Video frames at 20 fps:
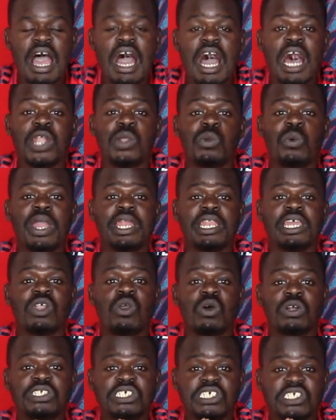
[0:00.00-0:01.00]
And when he
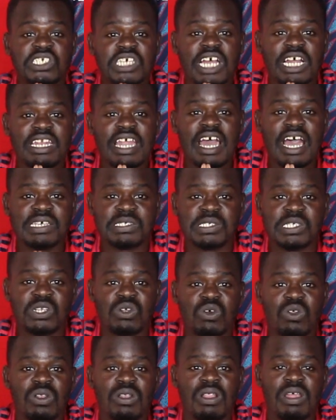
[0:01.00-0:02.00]
got injured,
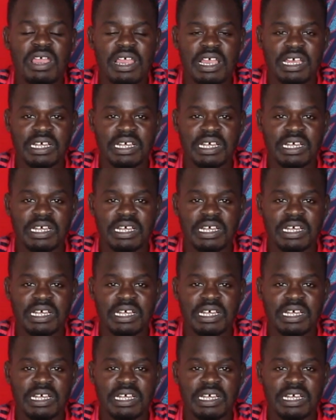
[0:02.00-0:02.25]
Arsenal